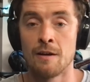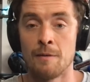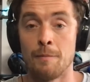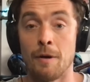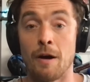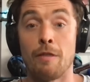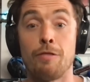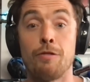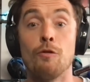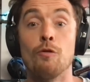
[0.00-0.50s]
I
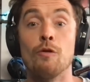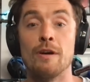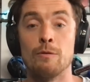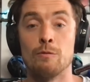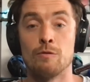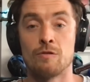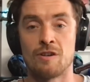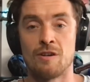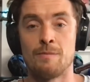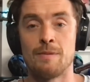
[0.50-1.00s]
thought it was
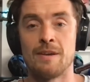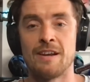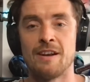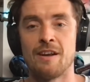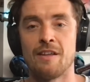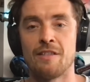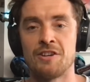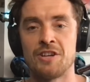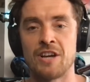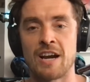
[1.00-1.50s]
going to be another
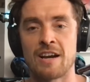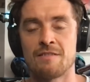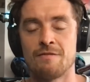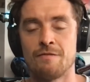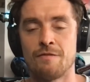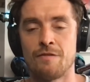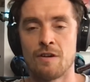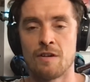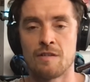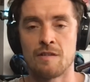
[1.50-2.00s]
Jackson
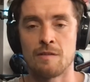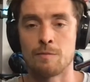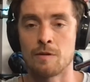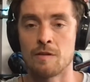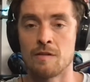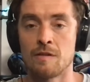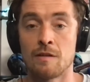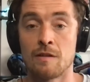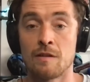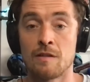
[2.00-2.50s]
fastest because
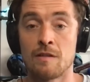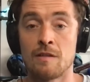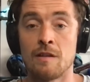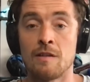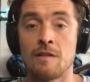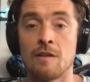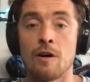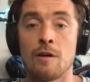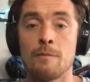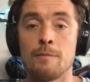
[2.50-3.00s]
the
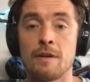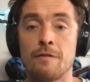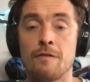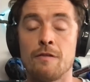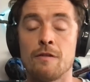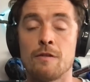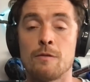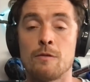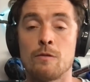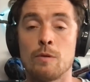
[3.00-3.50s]
time
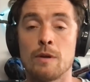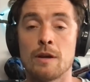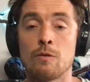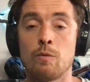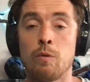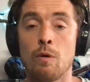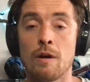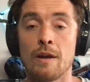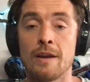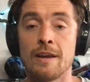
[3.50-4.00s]
difference between
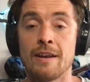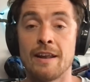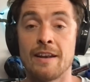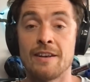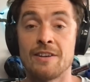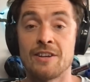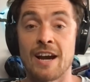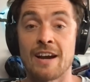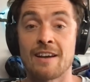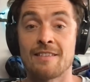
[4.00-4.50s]
Quali and then
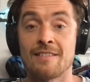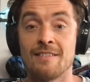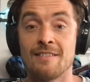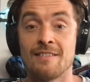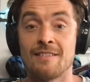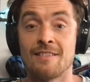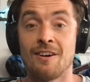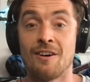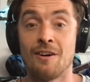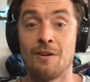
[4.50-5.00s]
Jackson's
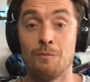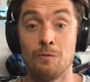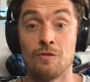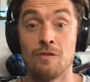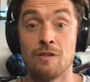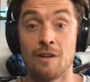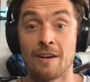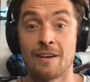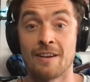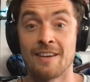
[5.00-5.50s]
time was
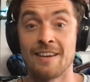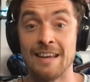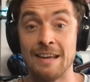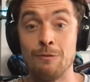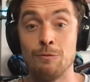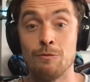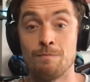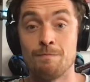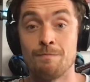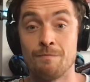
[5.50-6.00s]
like he
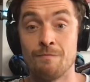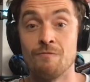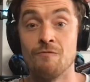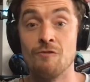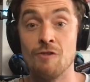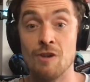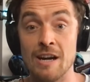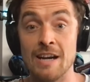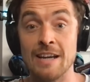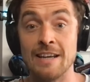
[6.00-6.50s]
was
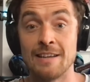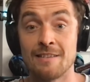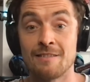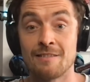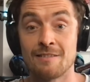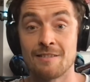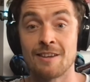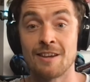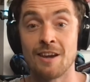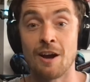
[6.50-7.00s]
really
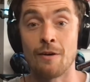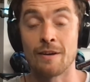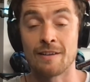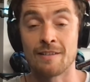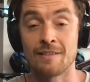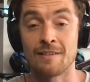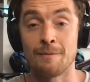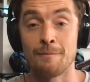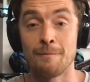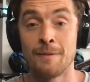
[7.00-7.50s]
going
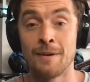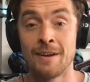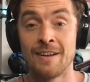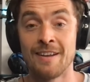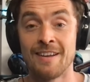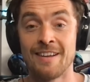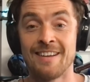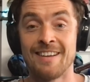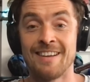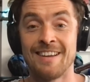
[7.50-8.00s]
some.
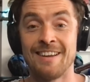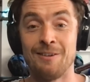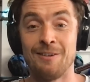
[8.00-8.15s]
It